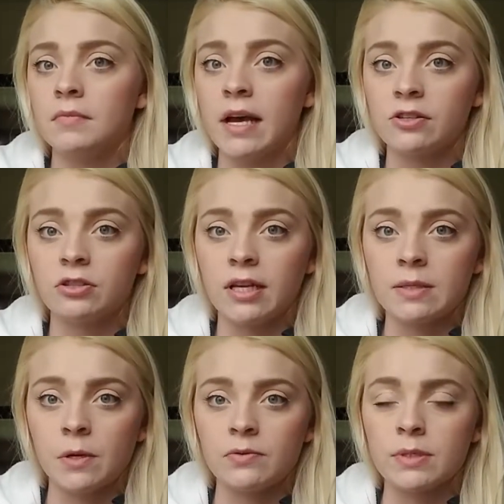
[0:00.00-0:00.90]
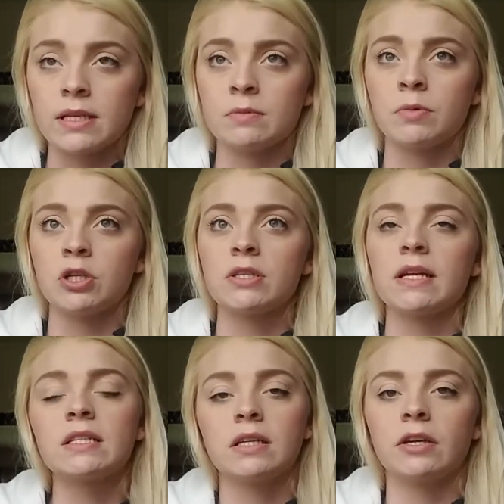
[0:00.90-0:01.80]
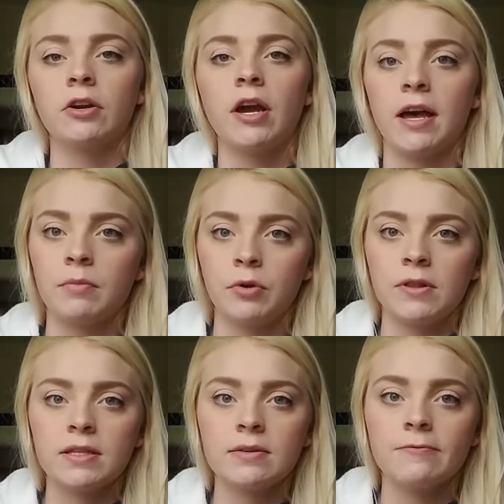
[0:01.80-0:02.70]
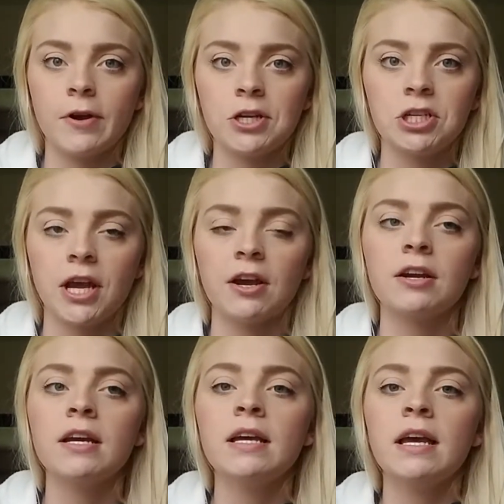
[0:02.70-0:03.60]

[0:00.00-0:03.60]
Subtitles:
exercise purposes, but just like to clear your head, breathe in some fresh air,